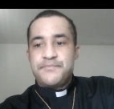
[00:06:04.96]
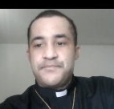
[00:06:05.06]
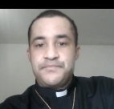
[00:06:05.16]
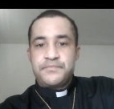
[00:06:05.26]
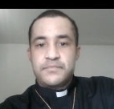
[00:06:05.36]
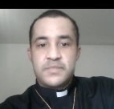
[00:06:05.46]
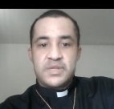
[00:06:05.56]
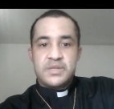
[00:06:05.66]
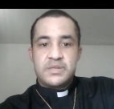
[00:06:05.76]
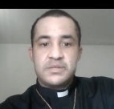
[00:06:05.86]

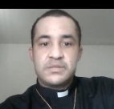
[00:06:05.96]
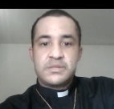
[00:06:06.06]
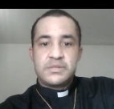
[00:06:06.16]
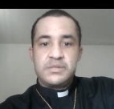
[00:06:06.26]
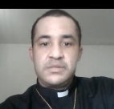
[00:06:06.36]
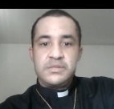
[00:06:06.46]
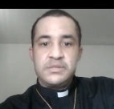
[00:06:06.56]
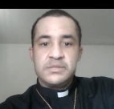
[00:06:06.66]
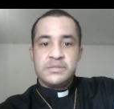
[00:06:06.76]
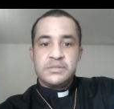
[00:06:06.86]

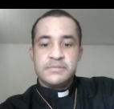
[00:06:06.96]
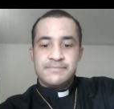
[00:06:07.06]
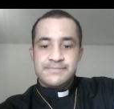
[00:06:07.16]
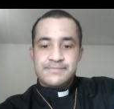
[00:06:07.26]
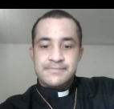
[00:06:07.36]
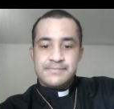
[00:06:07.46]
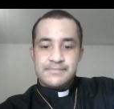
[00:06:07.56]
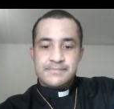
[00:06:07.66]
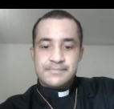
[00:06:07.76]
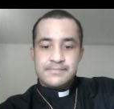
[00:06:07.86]

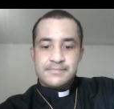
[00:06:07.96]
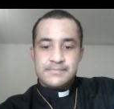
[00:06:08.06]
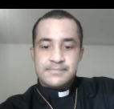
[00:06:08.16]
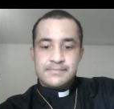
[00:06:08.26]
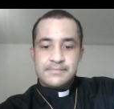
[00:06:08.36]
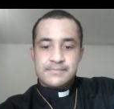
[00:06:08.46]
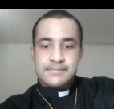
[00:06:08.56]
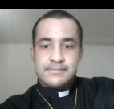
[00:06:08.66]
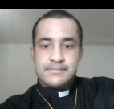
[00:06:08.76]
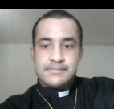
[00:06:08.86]

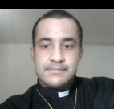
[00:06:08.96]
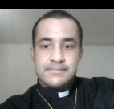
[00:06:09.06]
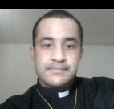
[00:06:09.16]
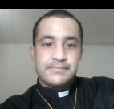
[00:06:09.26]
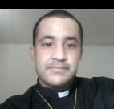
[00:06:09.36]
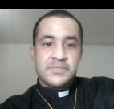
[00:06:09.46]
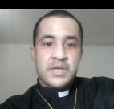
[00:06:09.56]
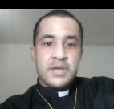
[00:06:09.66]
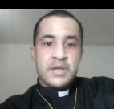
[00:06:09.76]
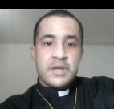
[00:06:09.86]

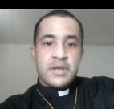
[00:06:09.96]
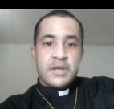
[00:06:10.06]
Nothing is said.